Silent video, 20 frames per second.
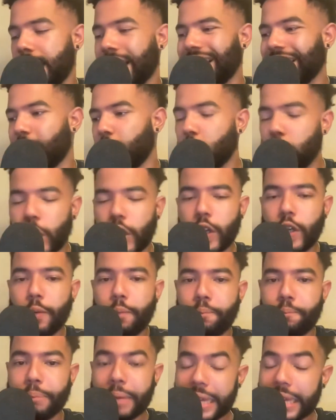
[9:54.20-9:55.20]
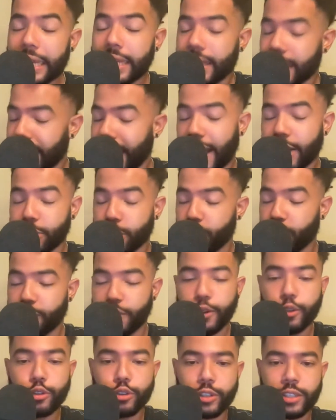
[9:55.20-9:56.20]
could be the catcher of the
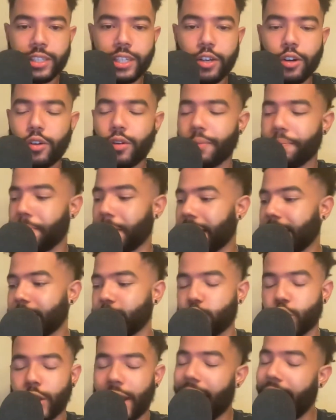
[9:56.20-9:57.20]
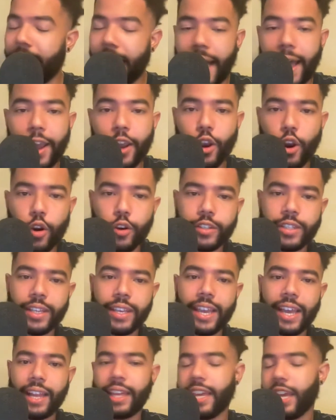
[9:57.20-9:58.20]
future still because you're not high on Carson
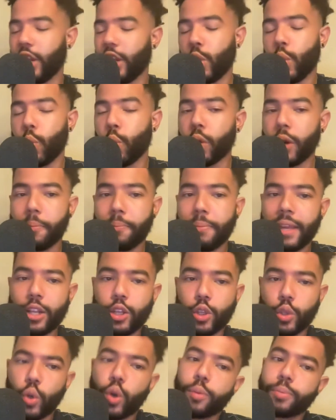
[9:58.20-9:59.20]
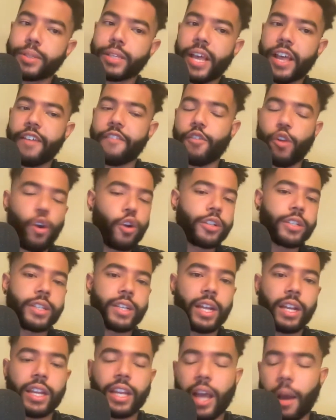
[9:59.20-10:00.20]
Kelly and you wouldn't be too upset if Carson
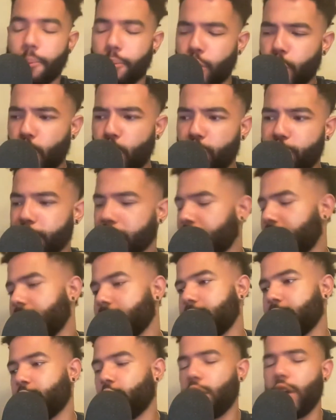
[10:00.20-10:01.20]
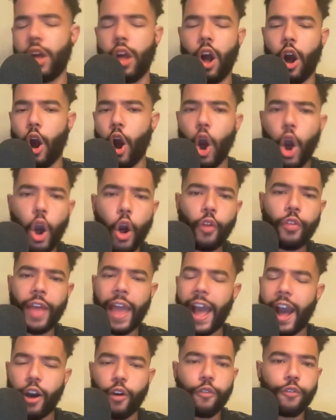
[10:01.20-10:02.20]
Kelly got moved because of all the
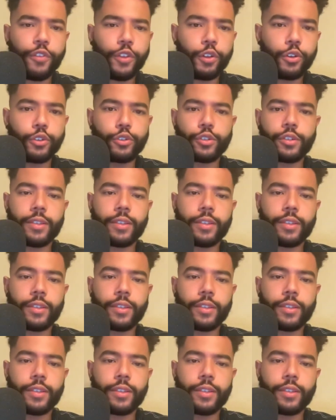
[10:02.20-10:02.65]
outfielders in